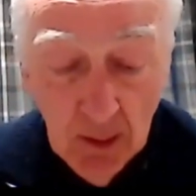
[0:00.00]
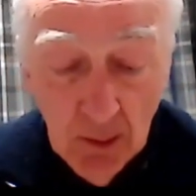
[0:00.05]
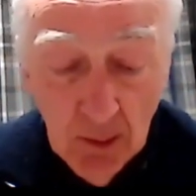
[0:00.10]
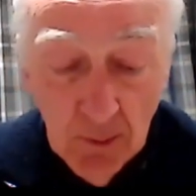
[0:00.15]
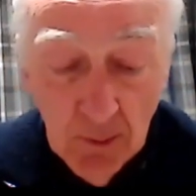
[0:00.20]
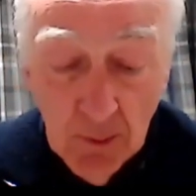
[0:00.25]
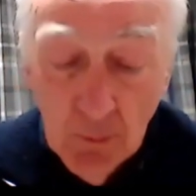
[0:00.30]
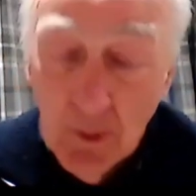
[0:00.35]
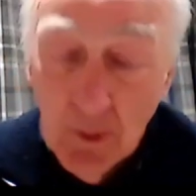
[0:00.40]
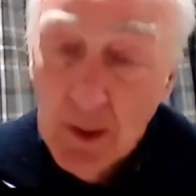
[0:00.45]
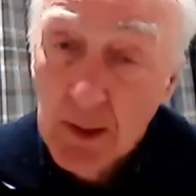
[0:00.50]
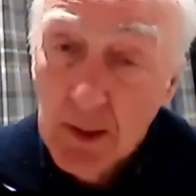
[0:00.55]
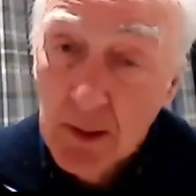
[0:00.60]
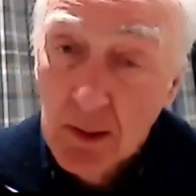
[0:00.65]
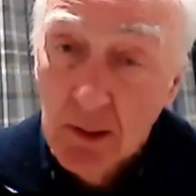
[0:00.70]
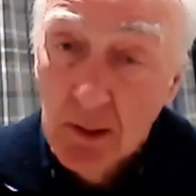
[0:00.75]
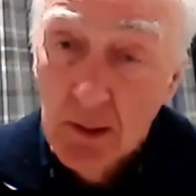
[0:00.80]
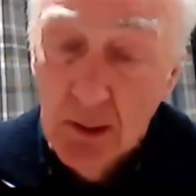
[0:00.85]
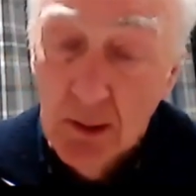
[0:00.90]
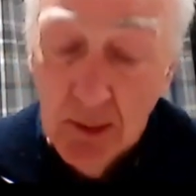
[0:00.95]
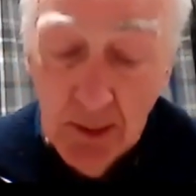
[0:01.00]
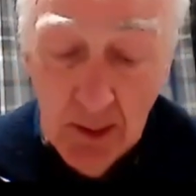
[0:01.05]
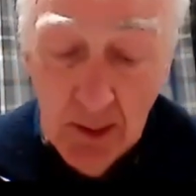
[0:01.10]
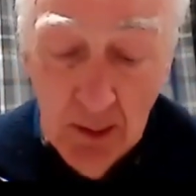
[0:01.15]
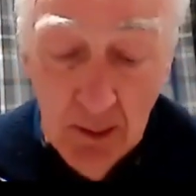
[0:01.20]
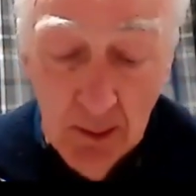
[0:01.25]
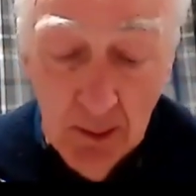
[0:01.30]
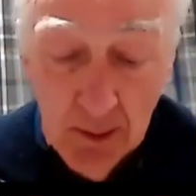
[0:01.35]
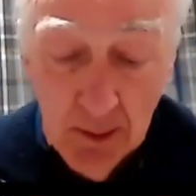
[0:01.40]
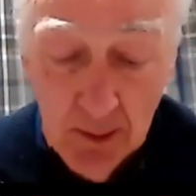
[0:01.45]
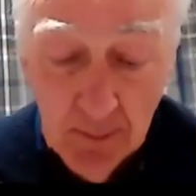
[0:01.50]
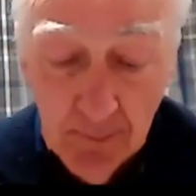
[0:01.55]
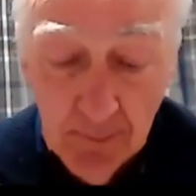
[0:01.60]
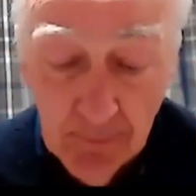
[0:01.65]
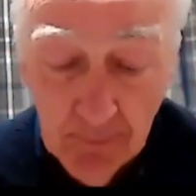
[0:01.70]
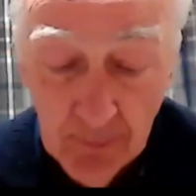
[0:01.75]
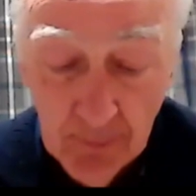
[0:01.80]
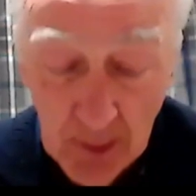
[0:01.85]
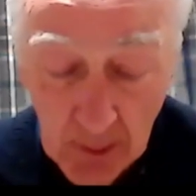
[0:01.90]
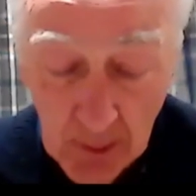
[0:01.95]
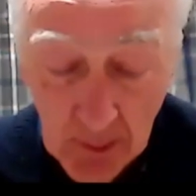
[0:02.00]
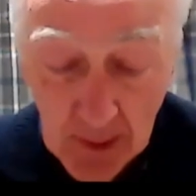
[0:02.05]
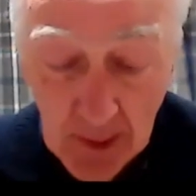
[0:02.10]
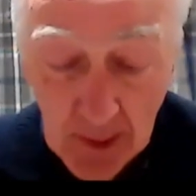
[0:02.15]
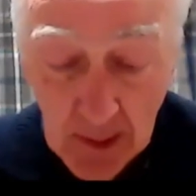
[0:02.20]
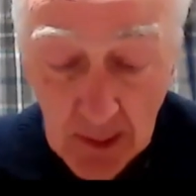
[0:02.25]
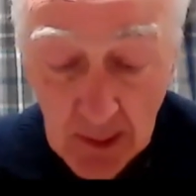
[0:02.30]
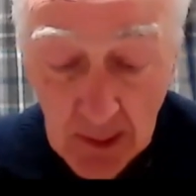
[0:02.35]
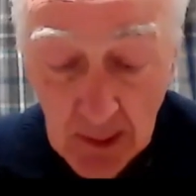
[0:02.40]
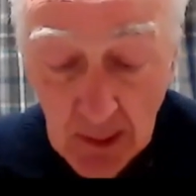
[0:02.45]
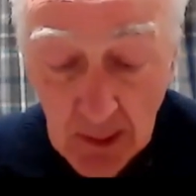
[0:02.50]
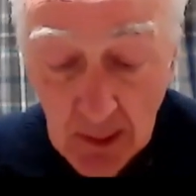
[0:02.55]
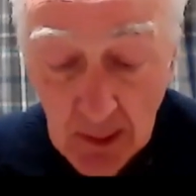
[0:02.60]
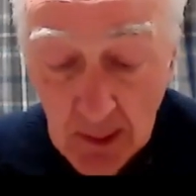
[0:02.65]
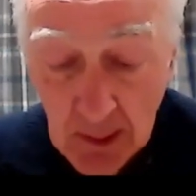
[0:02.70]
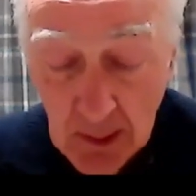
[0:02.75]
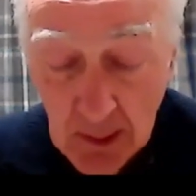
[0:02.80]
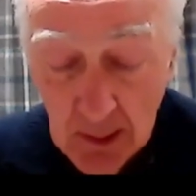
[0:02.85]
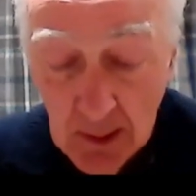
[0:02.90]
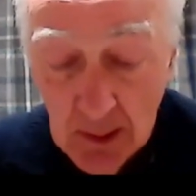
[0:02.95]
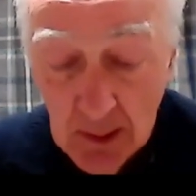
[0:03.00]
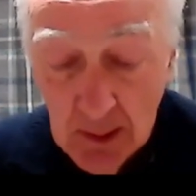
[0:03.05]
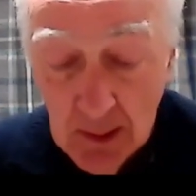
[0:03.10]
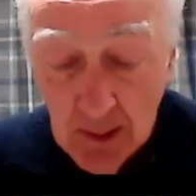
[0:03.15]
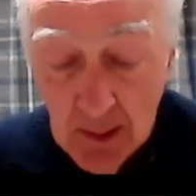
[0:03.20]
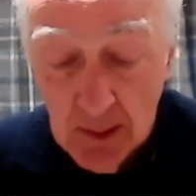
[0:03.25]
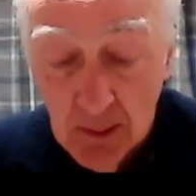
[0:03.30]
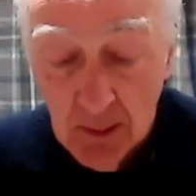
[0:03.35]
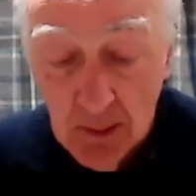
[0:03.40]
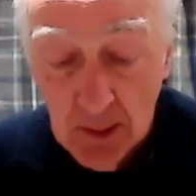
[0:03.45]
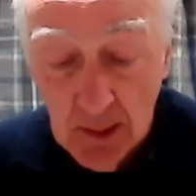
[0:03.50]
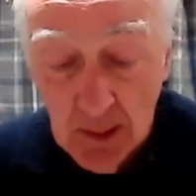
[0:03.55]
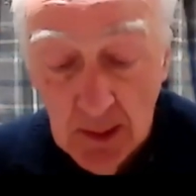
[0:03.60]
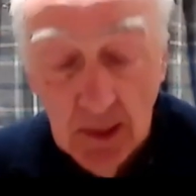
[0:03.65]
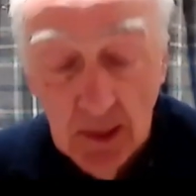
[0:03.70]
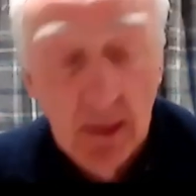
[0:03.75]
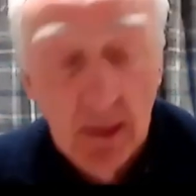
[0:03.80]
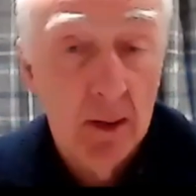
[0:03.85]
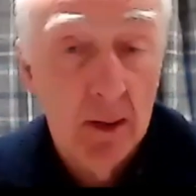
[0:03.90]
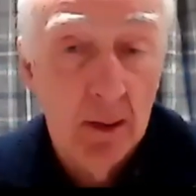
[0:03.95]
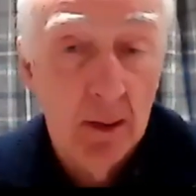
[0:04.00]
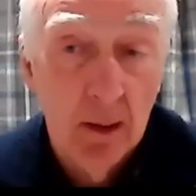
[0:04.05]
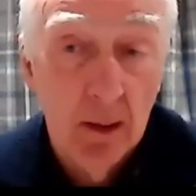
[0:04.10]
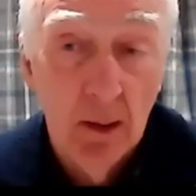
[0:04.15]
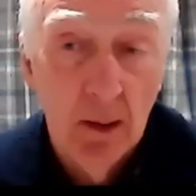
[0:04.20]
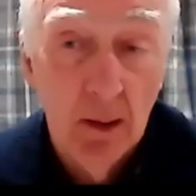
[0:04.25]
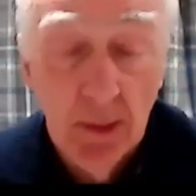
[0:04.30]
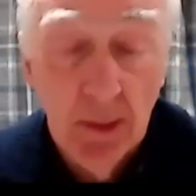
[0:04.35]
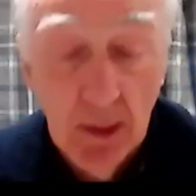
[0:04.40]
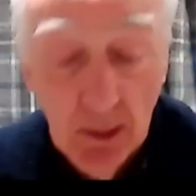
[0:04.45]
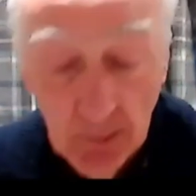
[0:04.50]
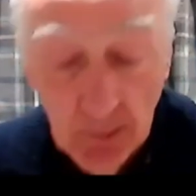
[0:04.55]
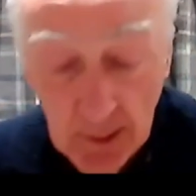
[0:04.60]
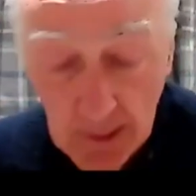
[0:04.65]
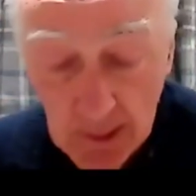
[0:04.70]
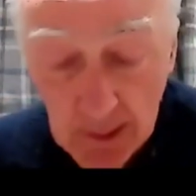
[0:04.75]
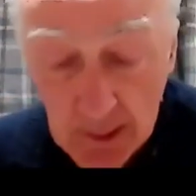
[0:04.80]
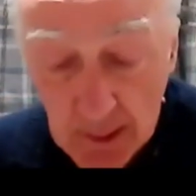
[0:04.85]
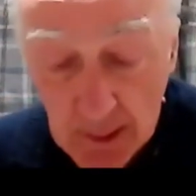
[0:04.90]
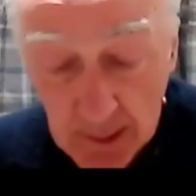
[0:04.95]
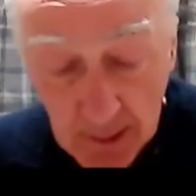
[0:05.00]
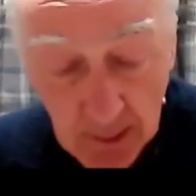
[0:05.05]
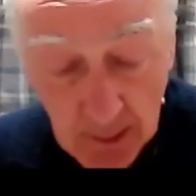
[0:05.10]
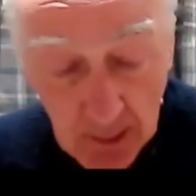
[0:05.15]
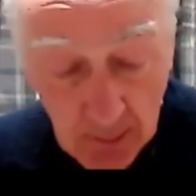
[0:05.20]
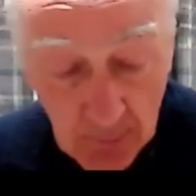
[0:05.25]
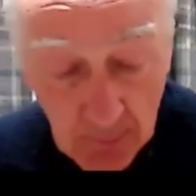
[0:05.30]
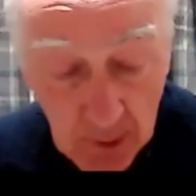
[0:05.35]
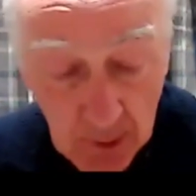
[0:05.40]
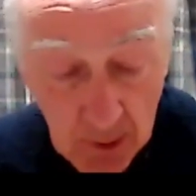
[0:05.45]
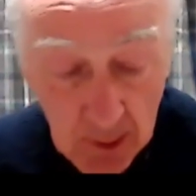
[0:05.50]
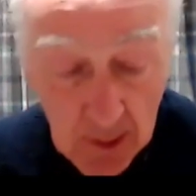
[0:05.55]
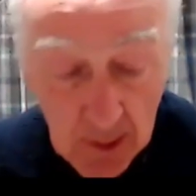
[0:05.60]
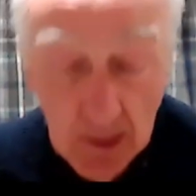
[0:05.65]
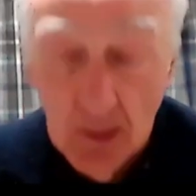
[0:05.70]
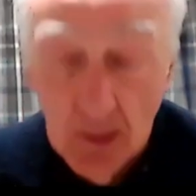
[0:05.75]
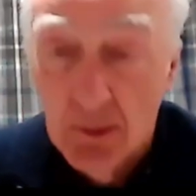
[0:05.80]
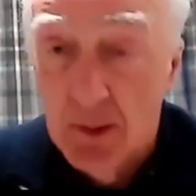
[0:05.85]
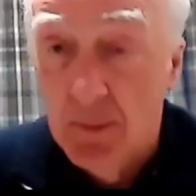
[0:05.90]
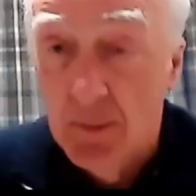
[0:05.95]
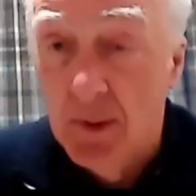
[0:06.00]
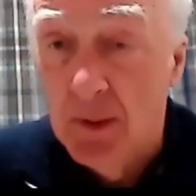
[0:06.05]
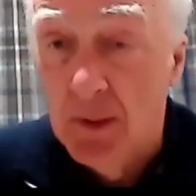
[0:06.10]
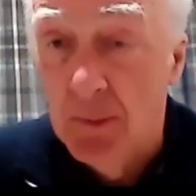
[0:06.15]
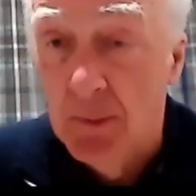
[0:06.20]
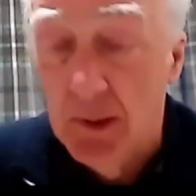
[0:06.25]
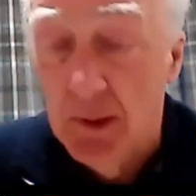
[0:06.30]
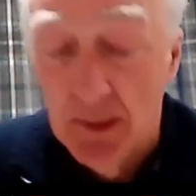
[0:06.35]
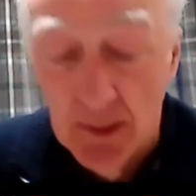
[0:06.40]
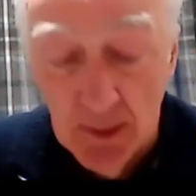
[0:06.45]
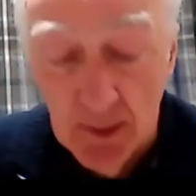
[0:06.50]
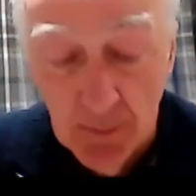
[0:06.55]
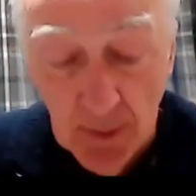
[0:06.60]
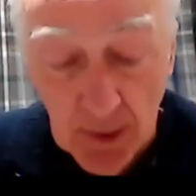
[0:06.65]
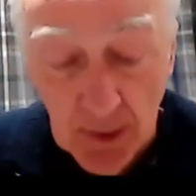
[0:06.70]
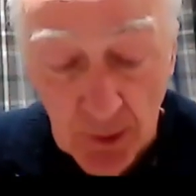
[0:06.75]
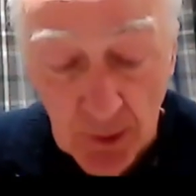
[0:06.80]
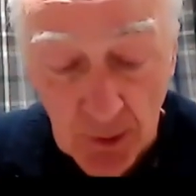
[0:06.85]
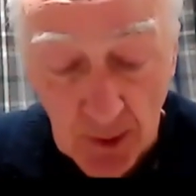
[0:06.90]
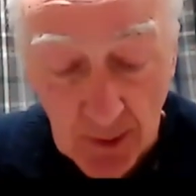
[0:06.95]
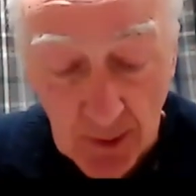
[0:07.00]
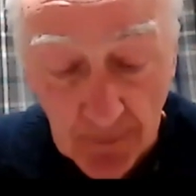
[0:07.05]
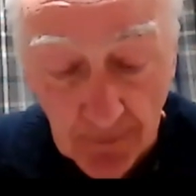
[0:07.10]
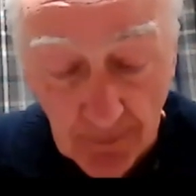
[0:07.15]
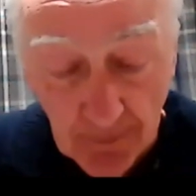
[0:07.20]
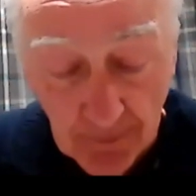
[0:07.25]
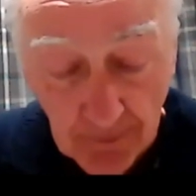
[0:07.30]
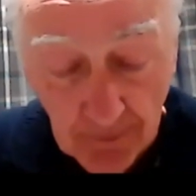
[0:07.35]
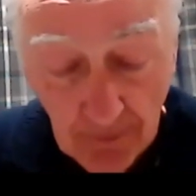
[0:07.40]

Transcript: On the west are the hills of Lower Galilee, and on the east are the Golan Heights, originally known in the Bible as Bashan.